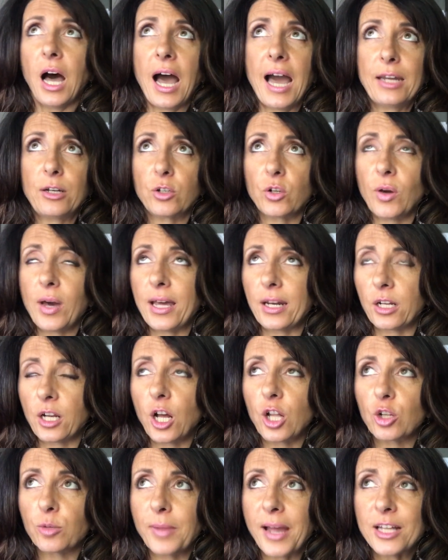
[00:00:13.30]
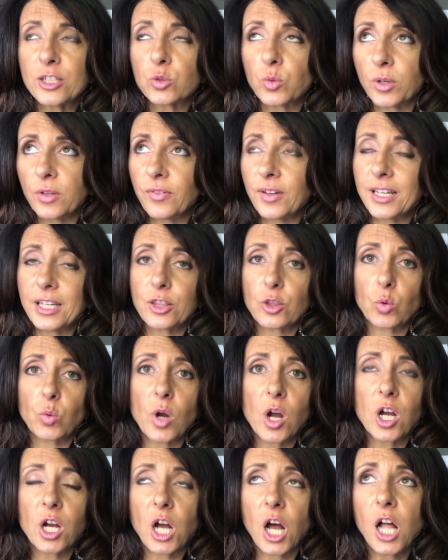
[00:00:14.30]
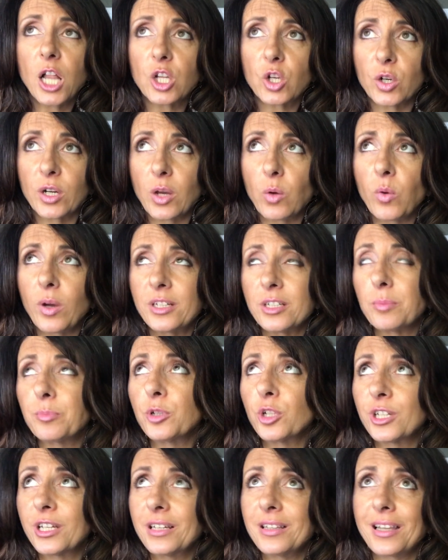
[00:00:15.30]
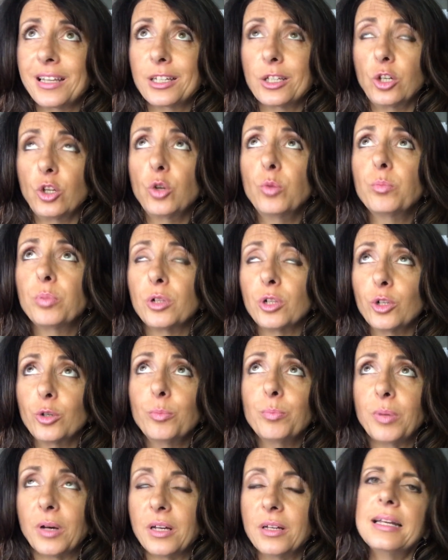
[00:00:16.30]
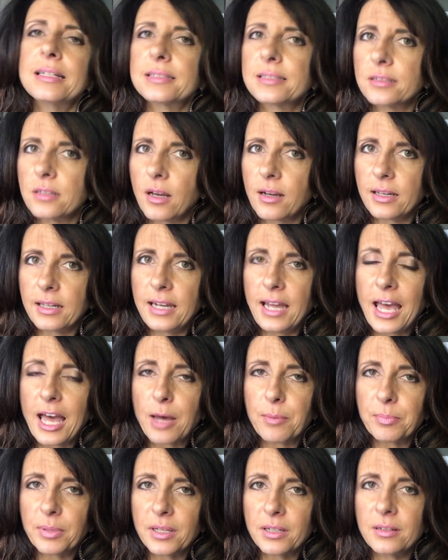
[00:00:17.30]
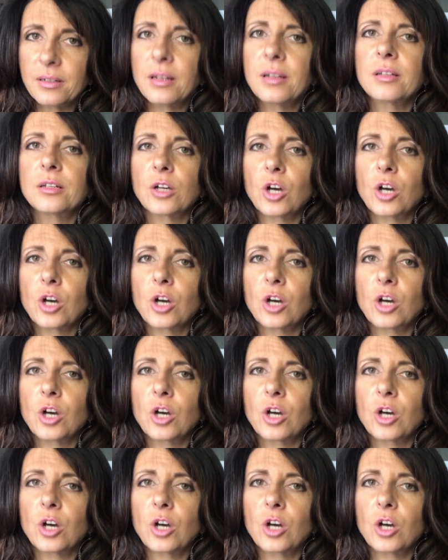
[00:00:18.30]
I don't know how to color match. What if I get the wrong color and I wind up looking like an Oompa Loompa? It's not going to happen.